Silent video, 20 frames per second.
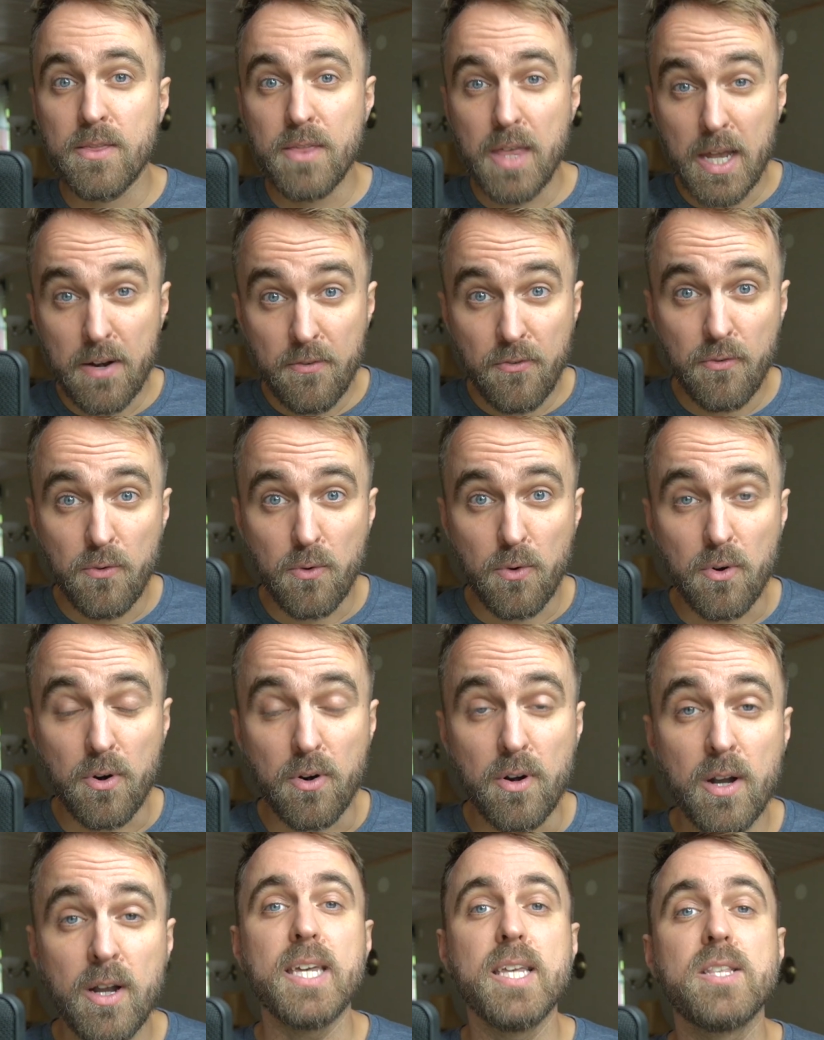
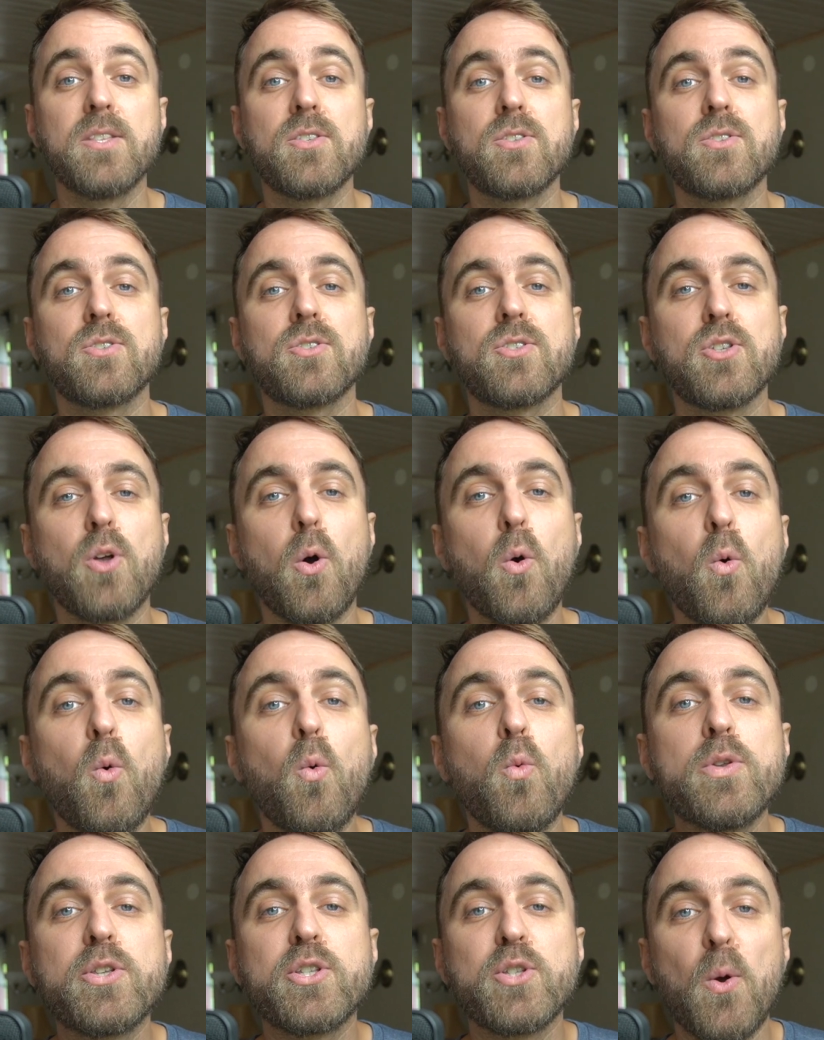Therefore, it's
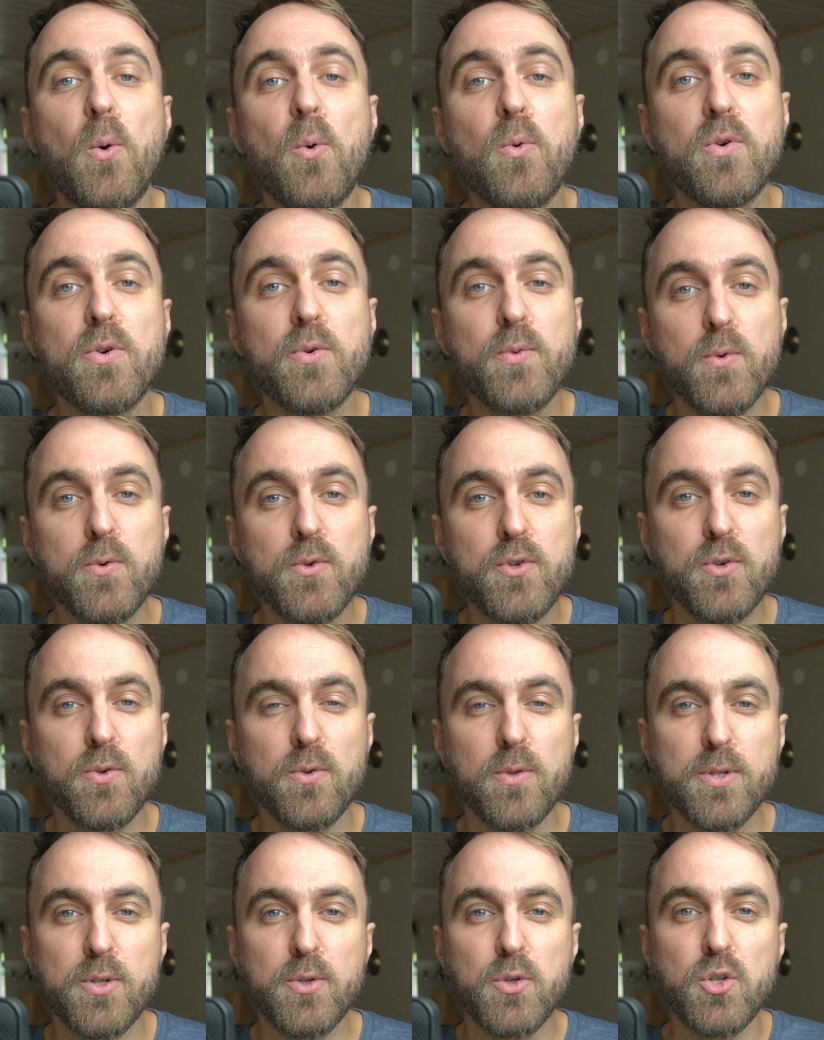so
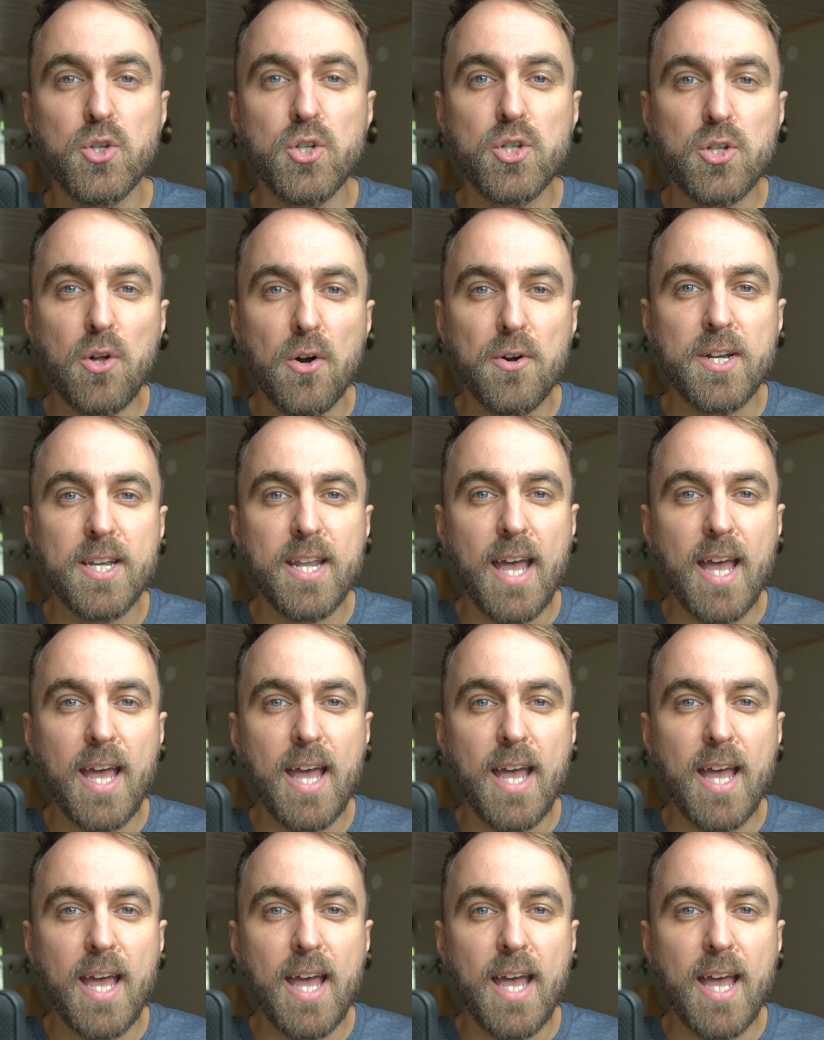crucial to start